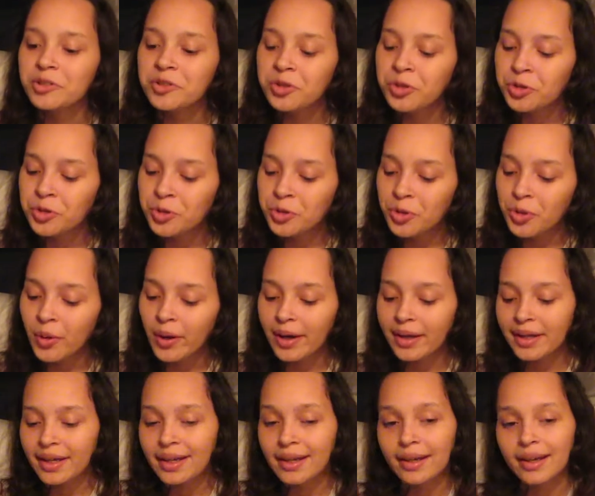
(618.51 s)
to
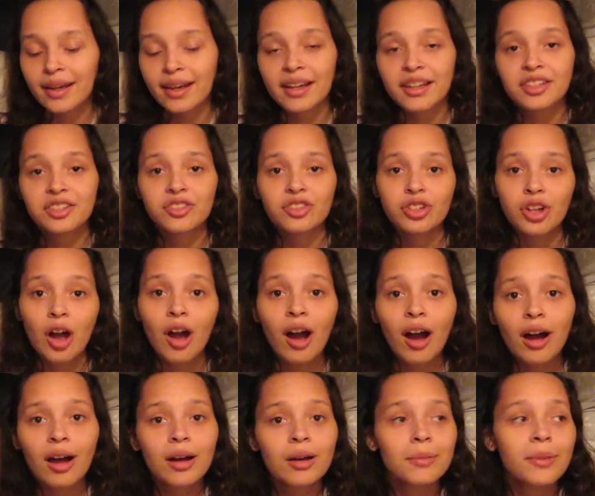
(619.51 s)
get a
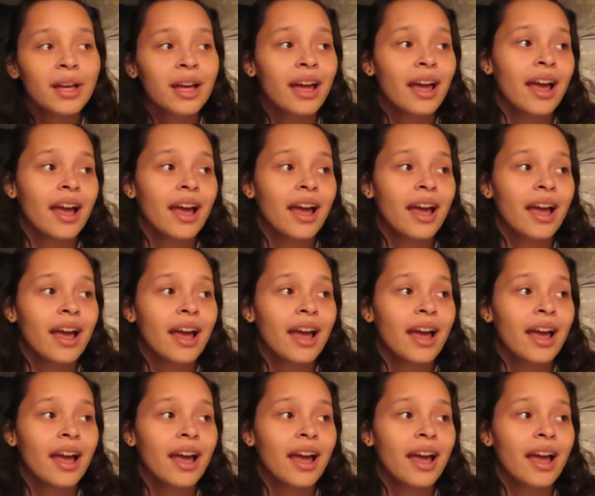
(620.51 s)
job.